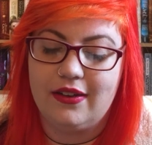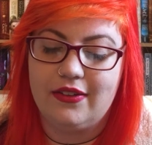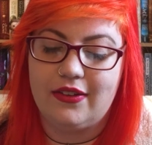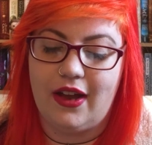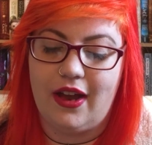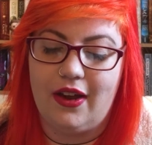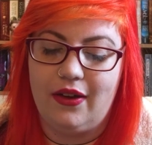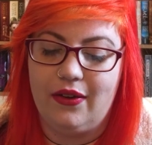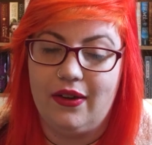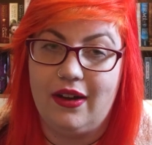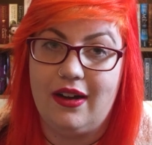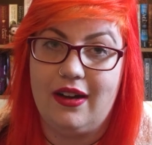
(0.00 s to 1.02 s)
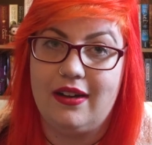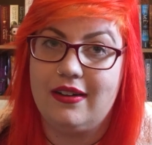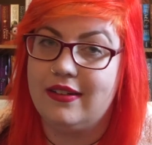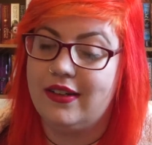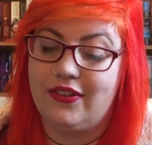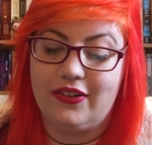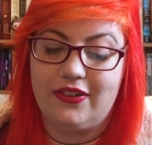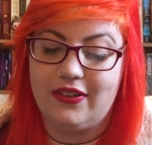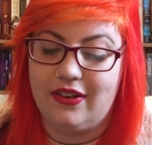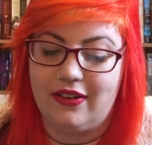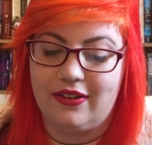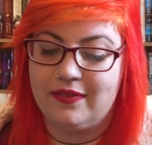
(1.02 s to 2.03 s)
So I
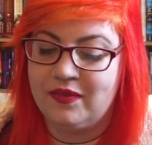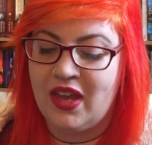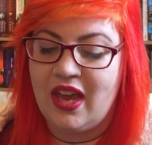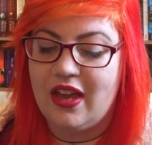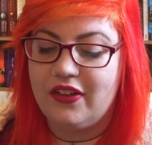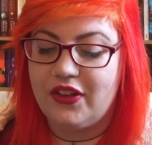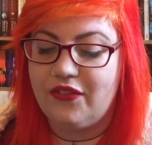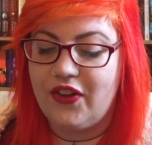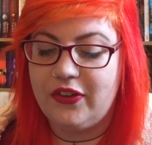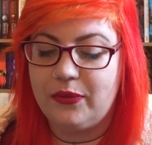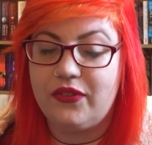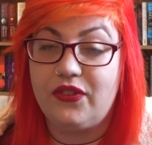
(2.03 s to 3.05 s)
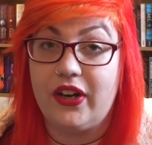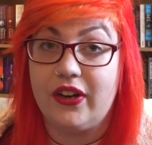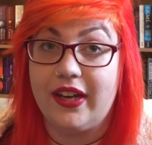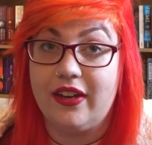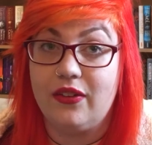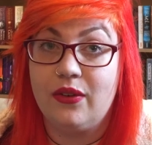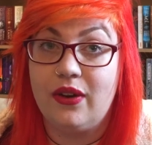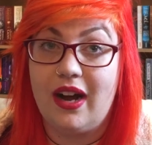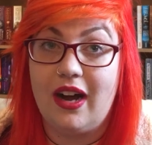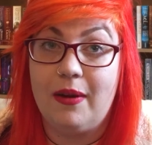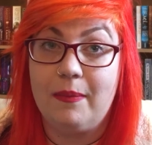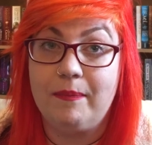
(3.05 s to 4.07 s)
just So the first one's free on Kindle.
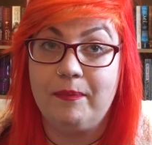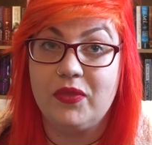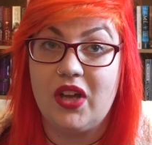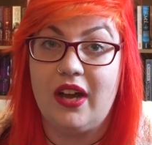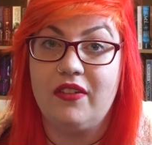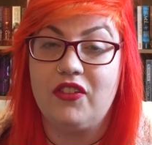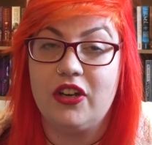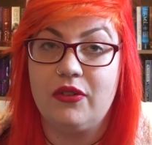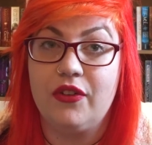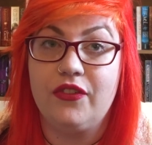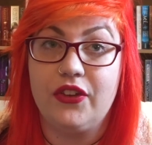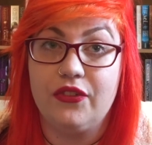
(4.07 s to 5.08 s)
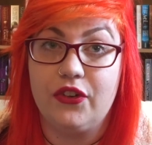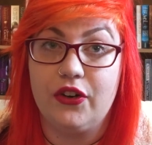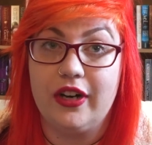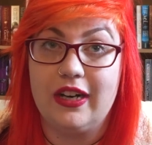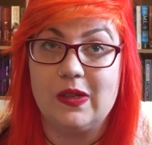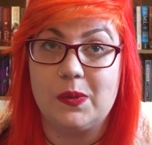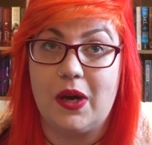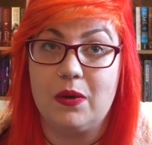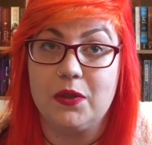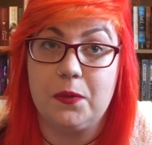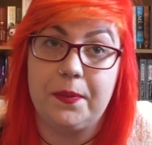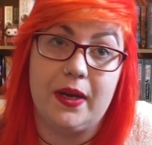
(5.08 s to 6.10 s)
I've done a review for it as
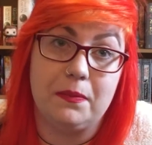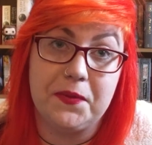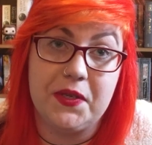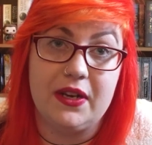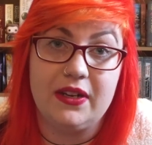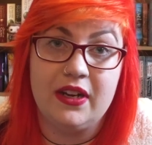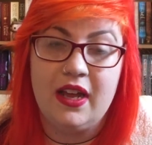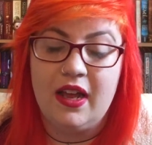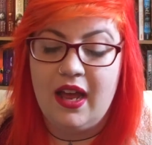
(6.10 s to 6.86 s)
well, which will be up soon.